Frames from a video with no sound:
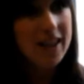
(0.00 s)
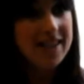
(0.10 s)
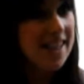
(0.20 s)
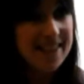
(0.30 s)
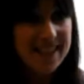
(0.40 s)
these
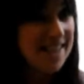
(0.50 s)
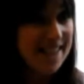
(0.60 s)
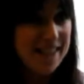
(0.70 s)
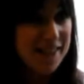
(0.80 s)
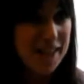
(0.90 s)
things that didn't
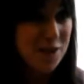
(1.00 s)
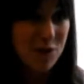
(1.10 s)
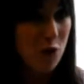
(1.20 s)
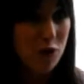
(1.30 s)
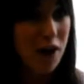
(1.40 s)
exist
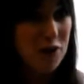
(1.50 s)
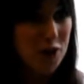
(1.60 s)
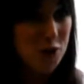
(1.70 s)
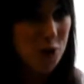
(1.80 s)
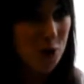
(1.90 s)
4 or 5
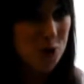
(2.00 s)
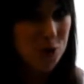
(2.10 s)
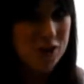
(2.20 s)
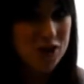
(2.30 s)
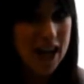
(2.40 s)
years ago. So
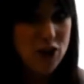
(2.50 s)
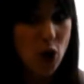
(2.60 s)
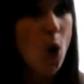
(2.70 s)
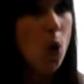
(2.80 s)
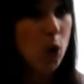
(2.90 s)
there's actually a
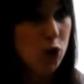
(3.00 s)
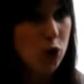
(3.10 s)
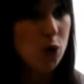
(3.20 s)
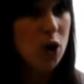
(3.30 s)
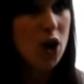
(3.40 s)
whole
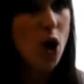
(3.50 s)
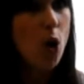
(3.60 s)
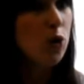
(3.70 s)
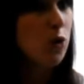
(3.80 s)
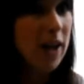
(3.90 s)
new
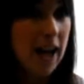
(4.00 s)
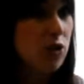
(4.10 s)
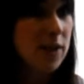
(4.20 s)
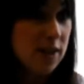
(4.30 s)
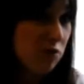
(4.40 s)

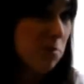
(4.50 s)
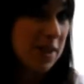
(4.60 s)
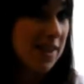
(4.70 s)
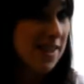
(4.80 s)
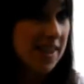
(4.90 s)
categories of
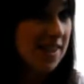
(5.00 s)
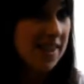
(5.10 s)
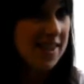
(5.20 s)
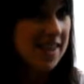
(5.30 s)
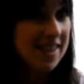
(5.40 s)
business that
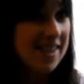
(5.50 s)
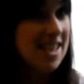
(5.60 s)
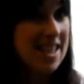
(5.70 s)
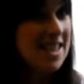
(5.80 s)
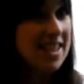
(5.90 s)
exist that
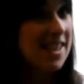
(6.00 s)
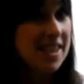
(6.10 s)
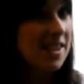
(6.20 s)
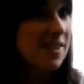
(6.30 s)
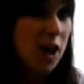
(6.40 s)
didn't
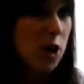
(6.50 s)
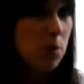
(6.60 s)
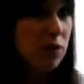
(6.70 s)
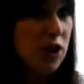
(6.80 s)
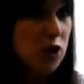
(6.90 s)
exist a number
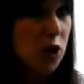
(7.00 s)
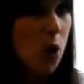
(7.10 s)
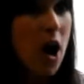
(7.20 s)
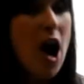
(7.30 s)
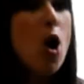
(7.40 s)
of years ago,
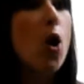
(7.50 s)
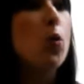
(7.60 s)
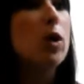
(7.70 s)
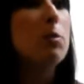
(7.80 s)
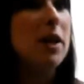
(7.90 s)
or
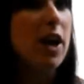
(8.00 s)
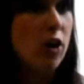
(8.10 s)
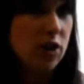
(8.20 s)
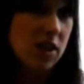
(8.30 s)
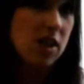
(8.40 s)
wouldn't be
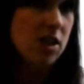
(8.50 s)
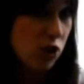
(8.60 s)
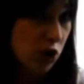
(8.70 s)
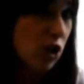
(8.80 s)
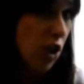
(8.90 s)
counted in
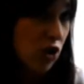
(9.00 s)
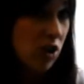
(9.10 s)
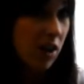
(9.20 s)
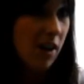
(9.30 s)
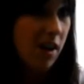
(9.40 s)

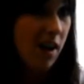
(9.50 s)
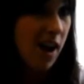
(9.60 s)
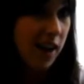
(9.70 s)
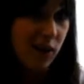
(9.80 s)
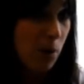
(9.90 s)
traditional
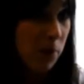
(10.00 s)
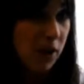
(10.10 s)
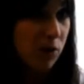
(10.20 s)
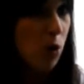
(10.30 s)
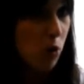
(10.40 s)
economic
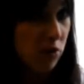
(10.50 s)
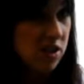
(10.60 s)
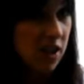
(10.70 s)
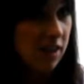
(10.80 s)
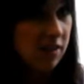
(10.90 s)
growth
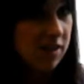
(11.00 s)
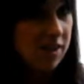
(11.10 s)
indicators.